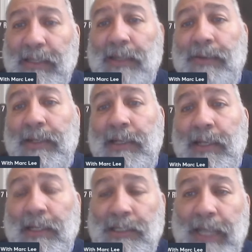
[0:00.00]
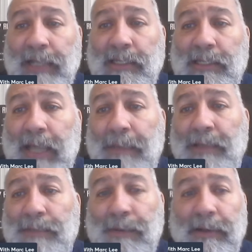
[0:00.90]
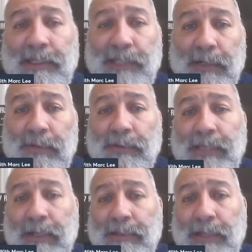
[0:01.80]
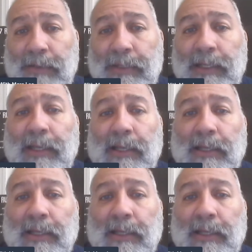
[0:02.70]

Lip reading: including Chinese Communist Party General Secretary